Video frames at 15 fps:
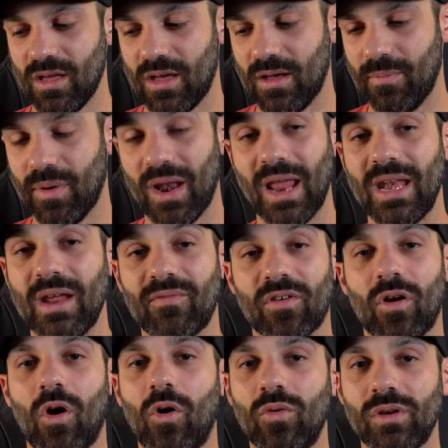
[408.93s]
um, but I
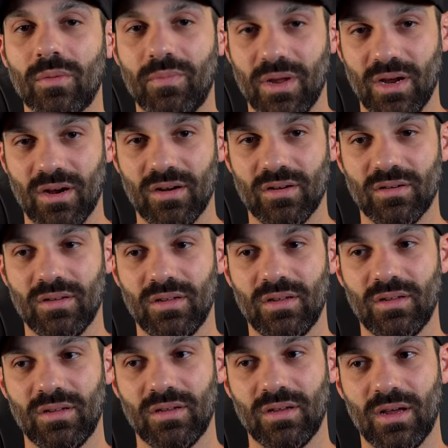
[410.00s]
never owned a pair
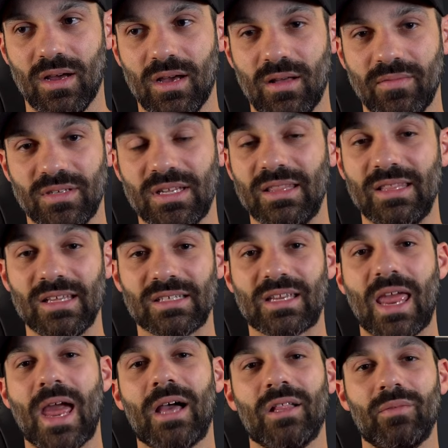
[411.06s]
uh, to this
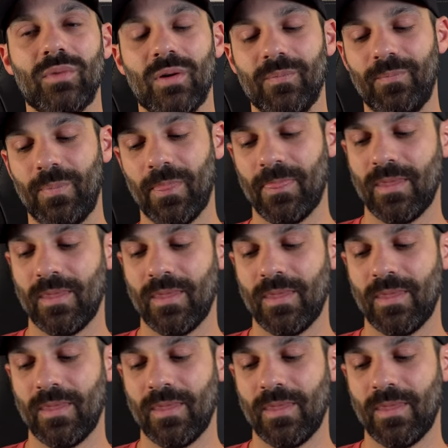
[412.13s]
caliber.